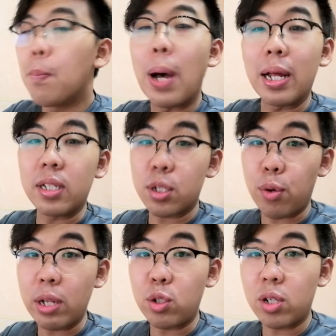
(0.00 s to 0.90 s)
But a
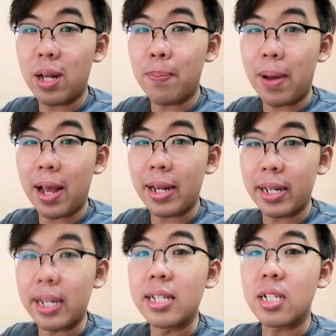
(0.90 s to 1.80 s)
tarantula bite
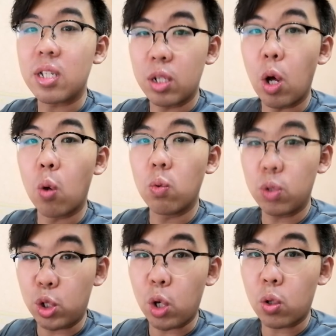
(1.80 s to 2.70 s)
is no
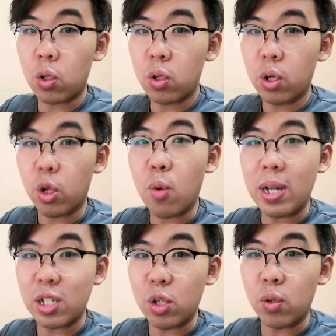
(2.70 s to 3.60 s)
joke. You
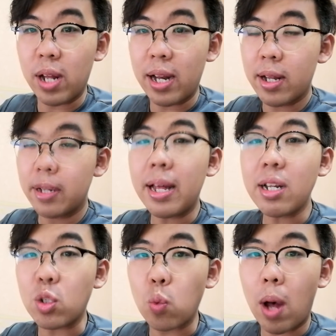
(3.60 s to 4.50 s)
must know that. That
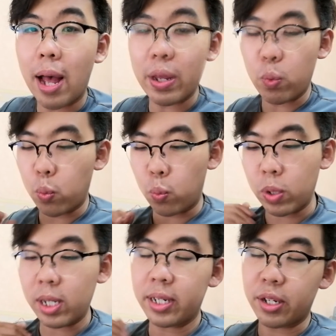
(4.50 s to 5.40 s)
is why
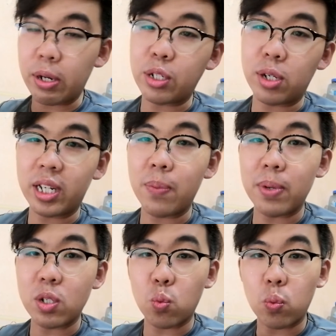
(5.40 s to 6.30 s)
we tarantula
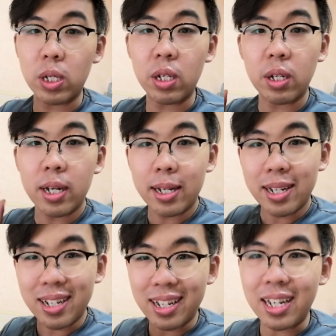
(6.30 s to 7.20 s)
keepers, we
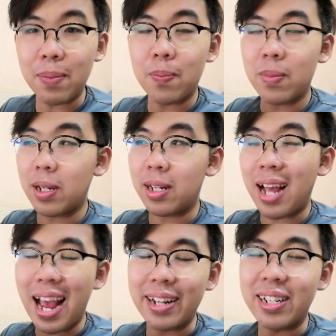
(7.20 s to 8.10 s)
keep the
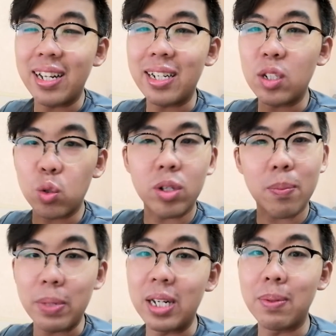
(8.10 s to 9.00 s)
handling to the
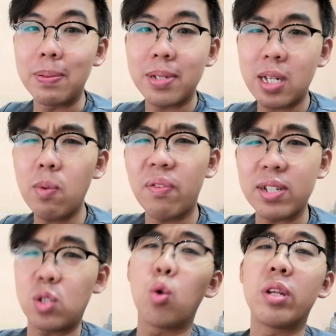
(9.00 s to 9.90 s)
minimum. Some of
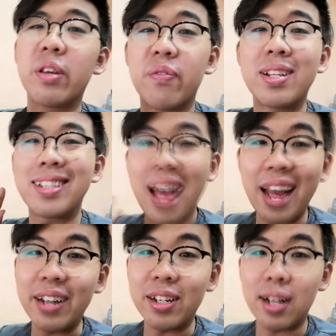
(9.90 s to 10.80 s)
us don't even
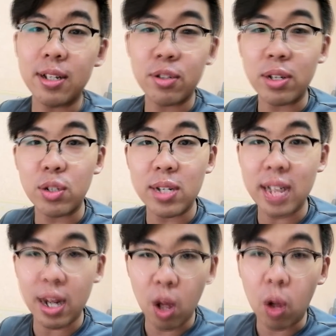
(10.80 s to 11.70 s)
handle our tarantulas
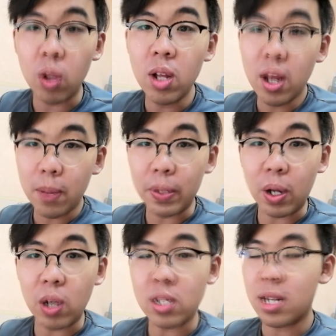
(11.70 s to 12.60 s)
at all
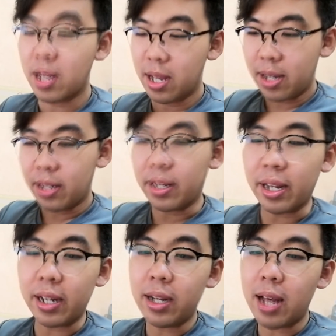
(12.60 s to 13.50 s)
because
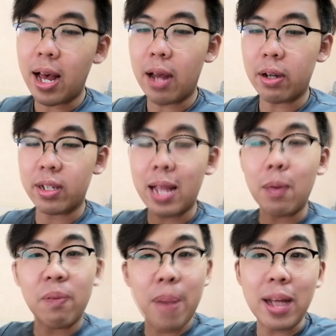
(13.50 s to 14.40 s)
they are a
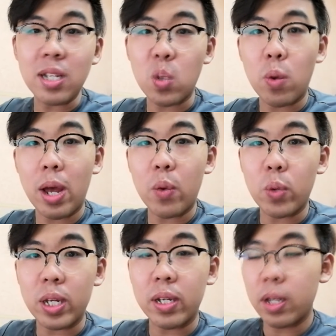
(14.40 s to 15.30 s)
type of pets where
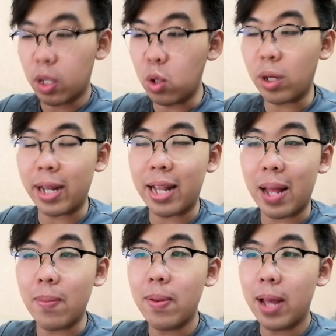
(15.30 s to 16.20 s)
we look at
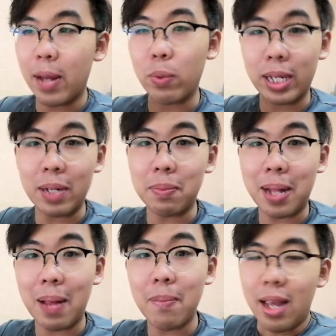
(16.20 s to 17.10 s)
them and we keep
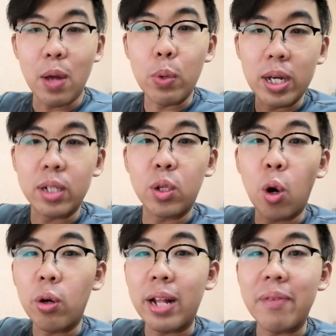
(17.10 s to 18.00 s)
them and we
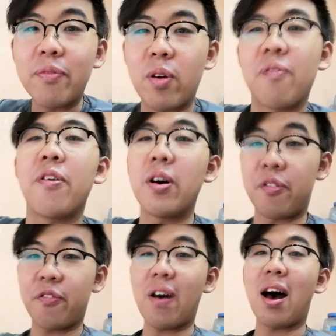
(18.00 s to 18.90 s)
adore them from
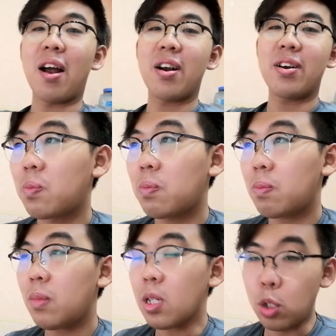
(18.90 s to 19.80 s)
afar.
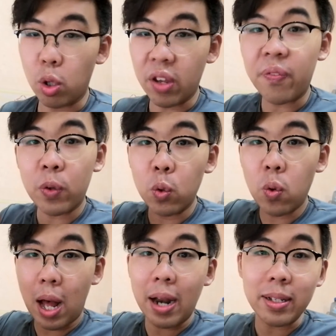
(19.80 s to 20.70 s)
So if you
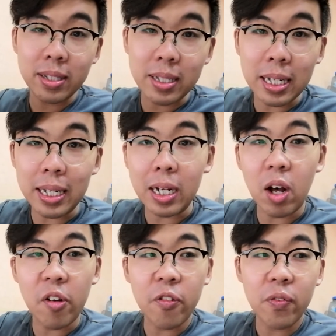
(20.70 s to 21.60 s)
are thinking
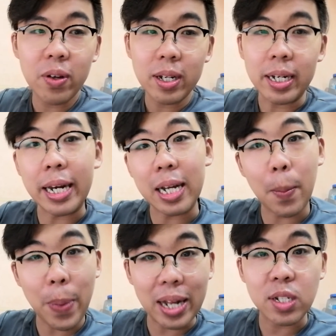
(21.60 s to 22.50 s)
of getting a
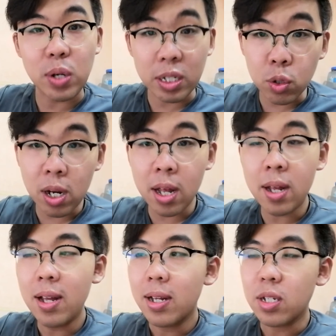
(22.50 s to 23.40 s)
pet tarantula,
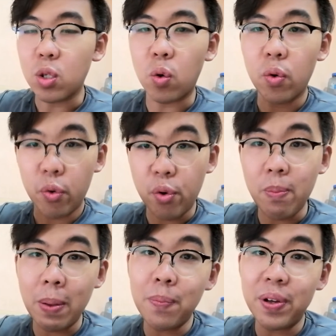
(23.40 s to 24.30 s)
so
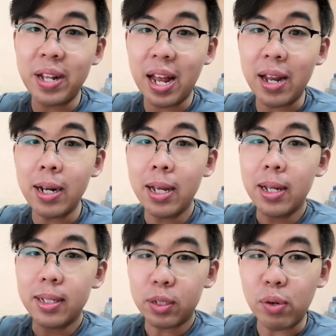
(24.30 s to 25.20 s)
remember that
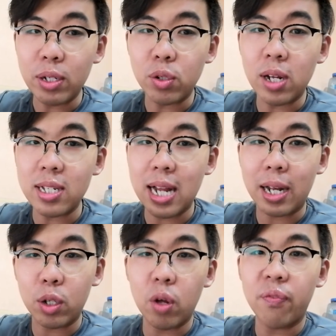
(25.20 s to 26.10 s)
tarantulas
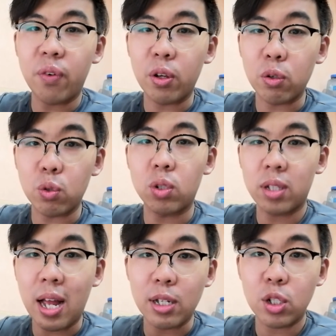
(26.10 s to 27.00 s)
are not for you to
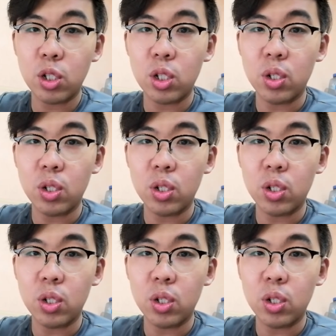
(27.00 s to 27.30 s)
touch.